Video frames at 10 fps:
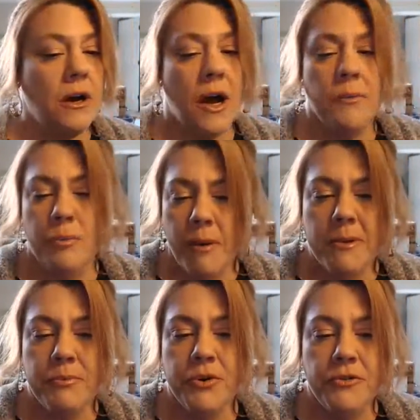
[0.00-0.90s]
I'll probably
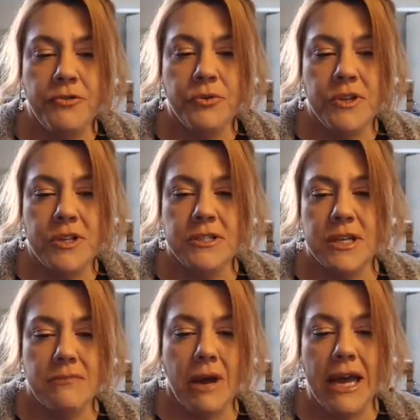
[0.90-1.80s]
put a few of these
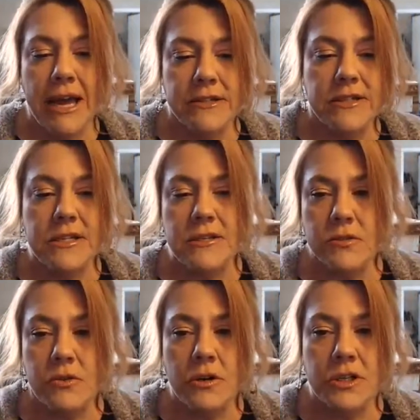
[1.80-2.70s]
in my Etsy
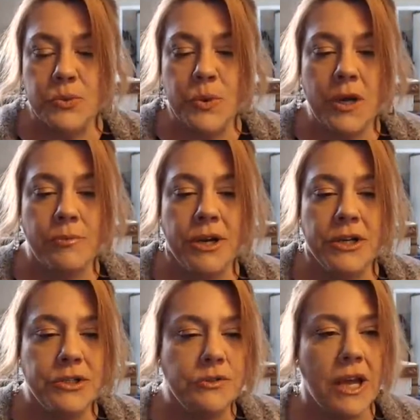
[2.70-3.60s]
store as well, but I
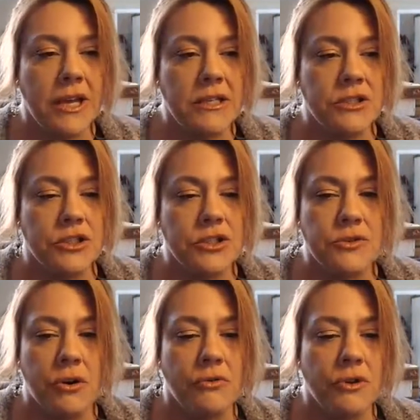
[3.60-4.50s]
do like to just
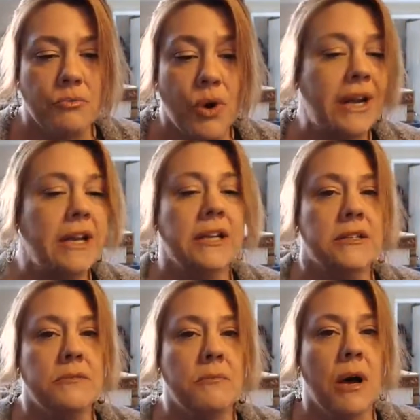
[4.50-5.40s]
throw them right
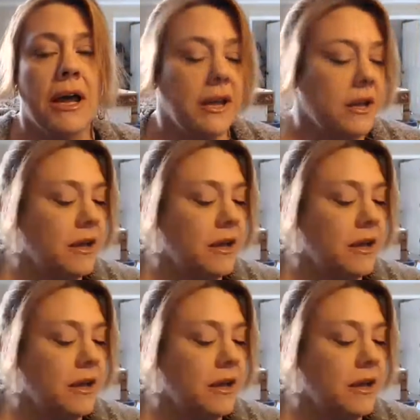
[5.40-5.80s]
into my